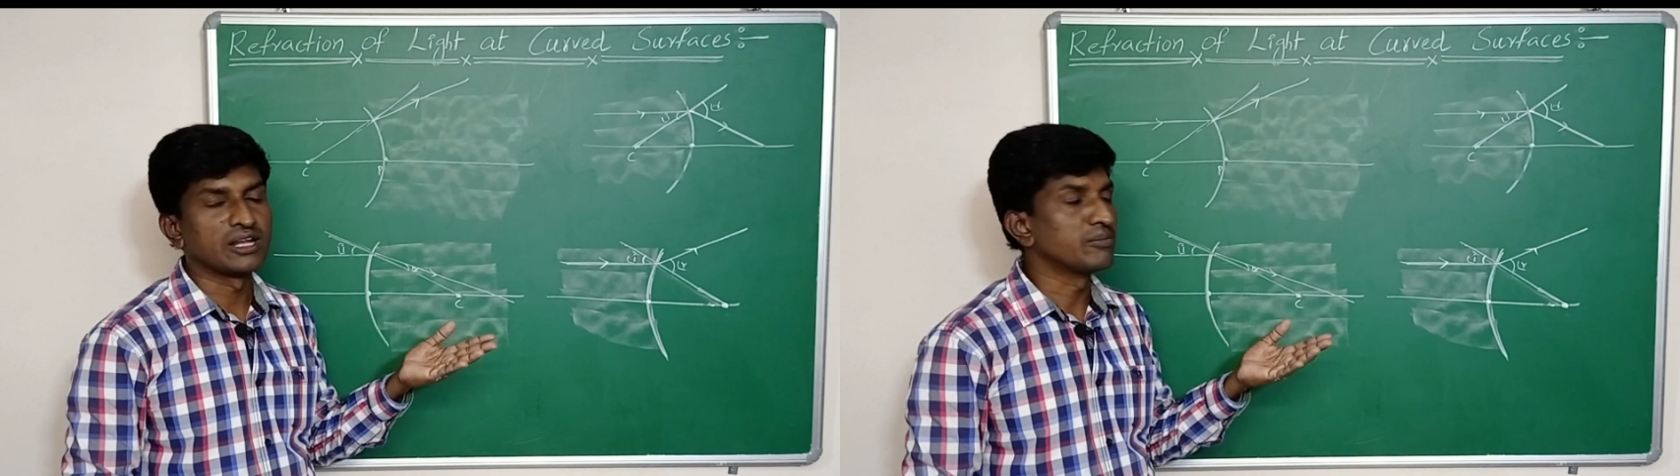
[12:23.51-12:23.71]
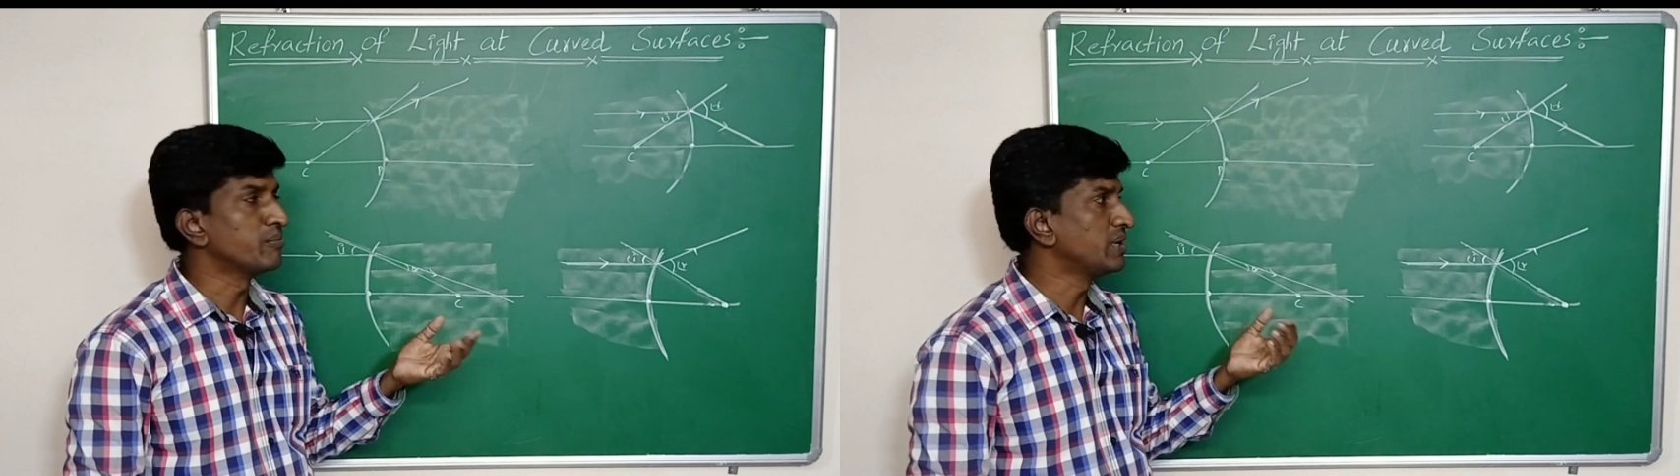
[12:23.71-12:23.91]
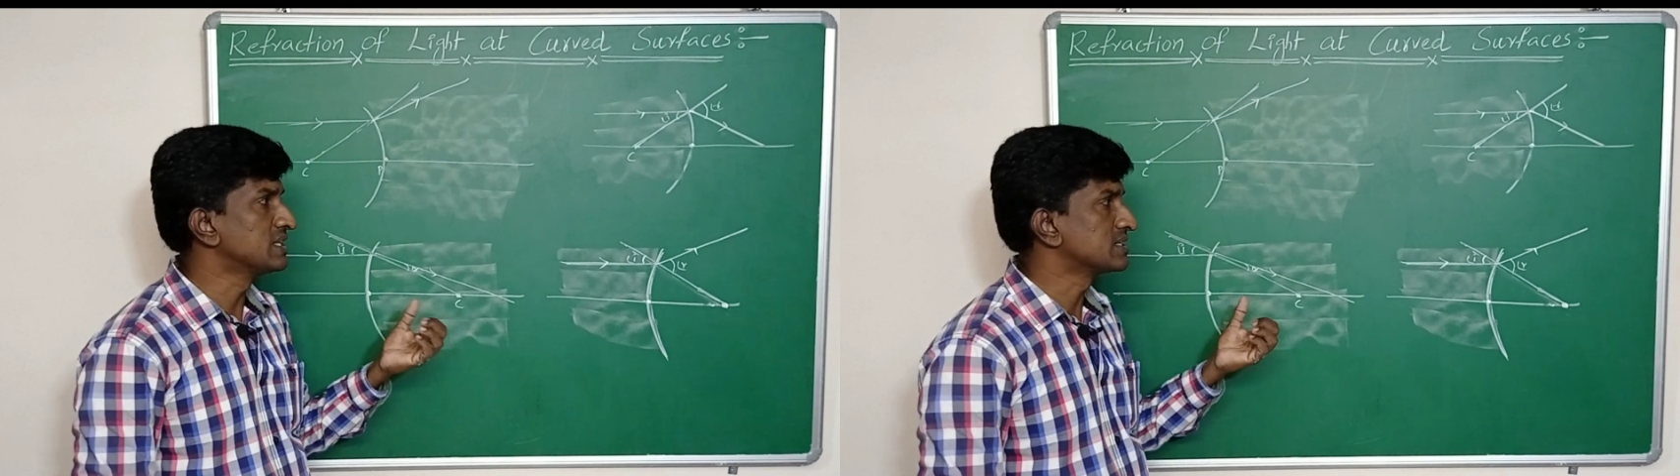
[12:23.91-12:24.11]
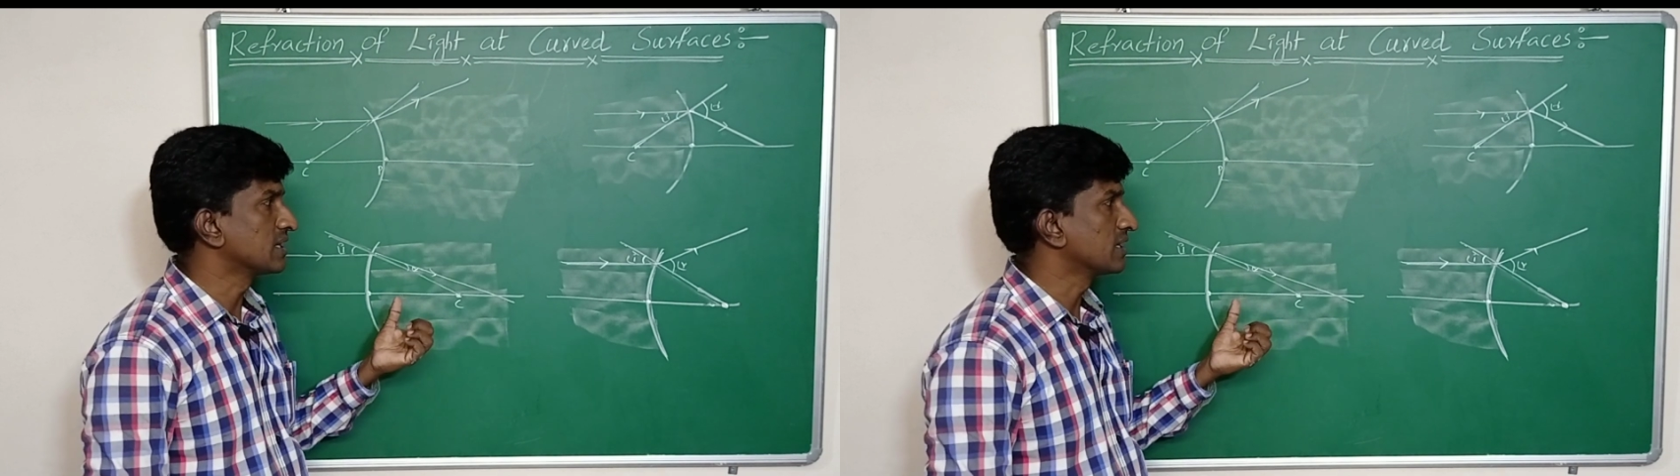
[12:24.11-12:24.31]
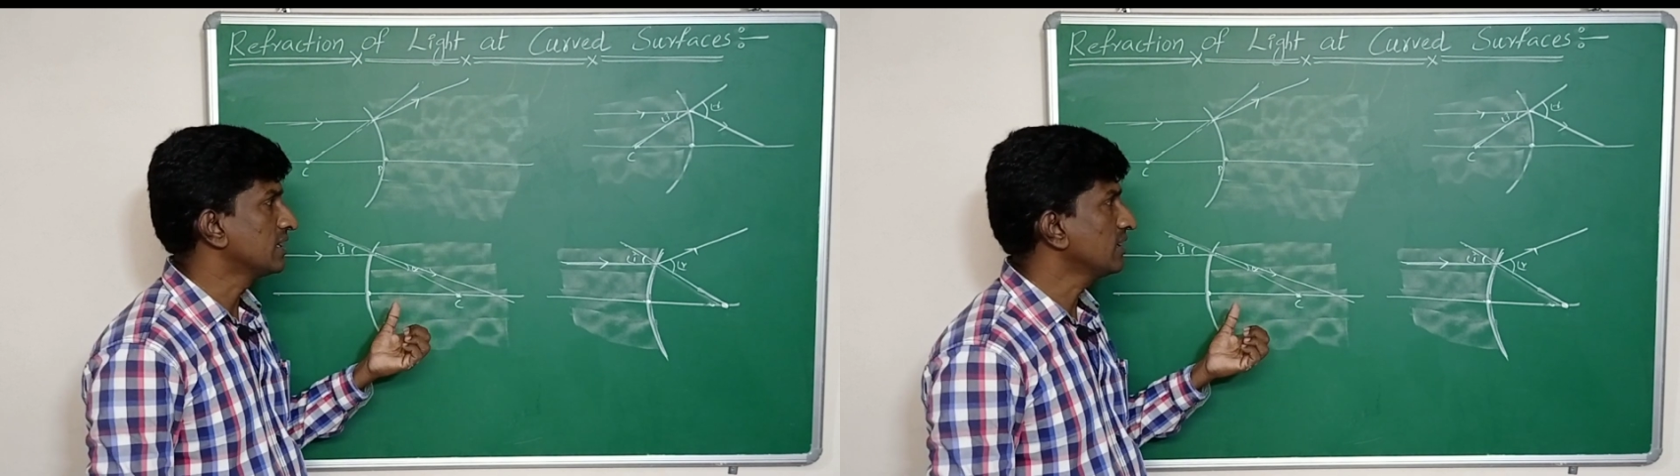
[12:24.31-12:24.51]
line based
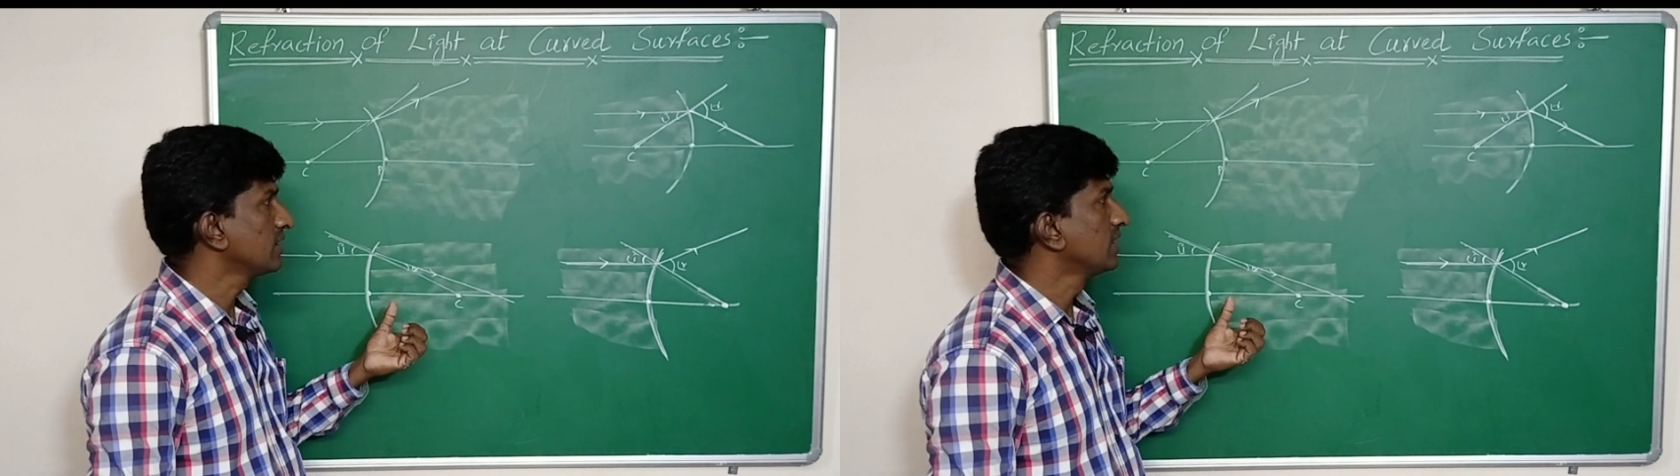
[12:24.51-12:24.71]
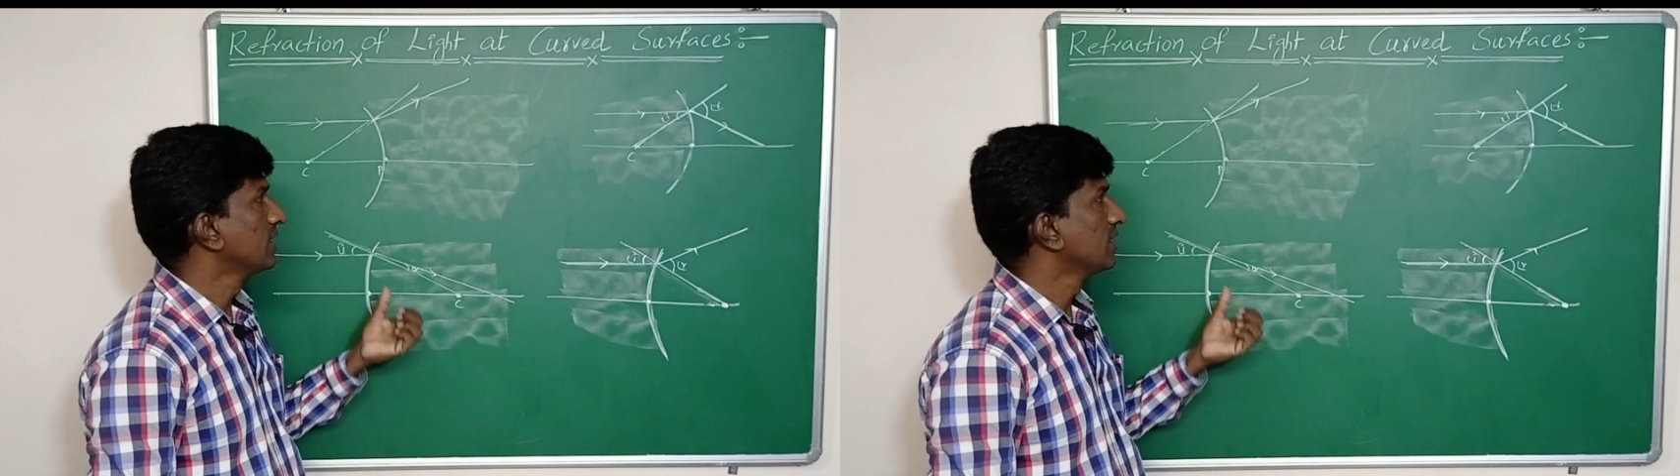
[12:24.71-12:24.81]
on the